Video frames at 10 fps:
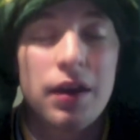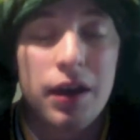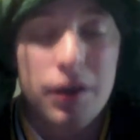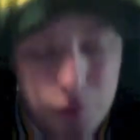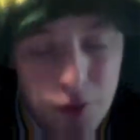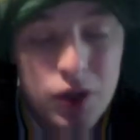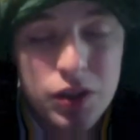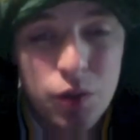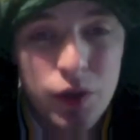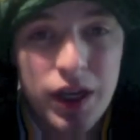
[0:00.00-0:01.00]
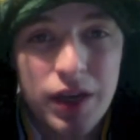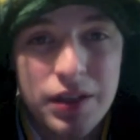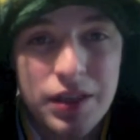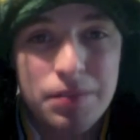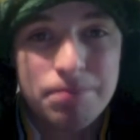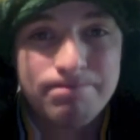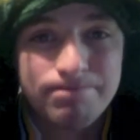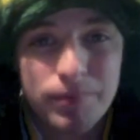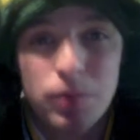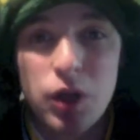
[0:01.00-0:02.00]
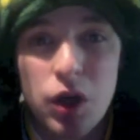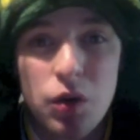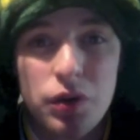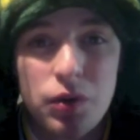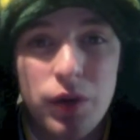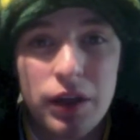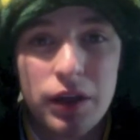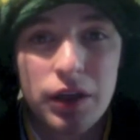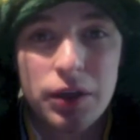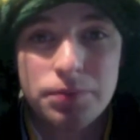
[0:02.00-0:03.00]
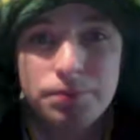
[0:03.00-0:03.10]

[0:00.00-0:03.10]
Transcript: as far as the winning team, I'm going to go with New England here.